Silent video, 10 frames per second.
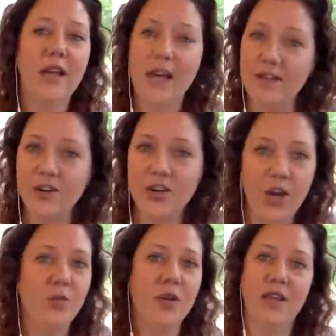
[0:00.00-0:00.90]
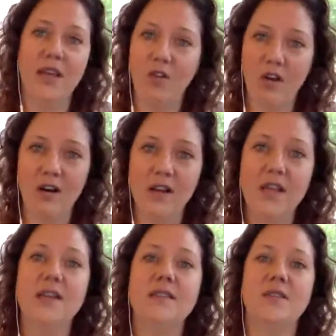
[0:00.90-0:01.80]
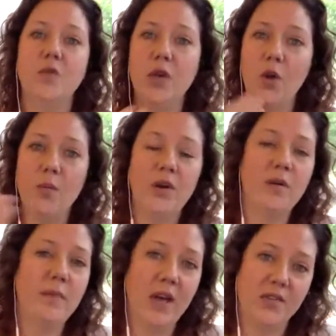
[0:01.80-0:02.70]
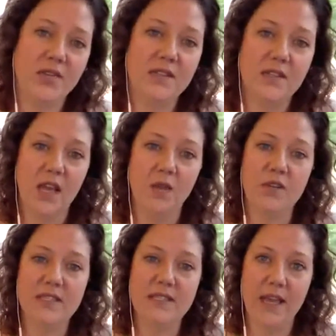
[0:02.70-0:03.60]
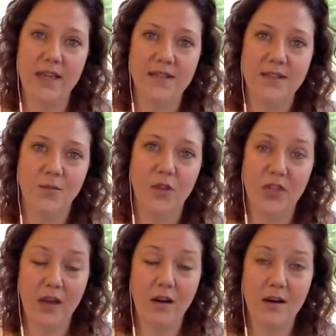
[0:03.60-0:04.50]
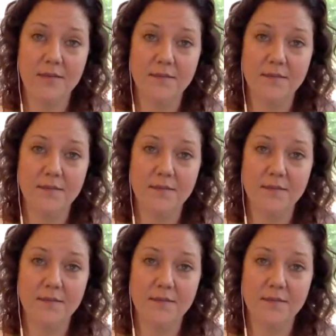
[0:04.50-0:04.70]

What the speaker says: ever know what they are is if we open our mouths and we say what they are.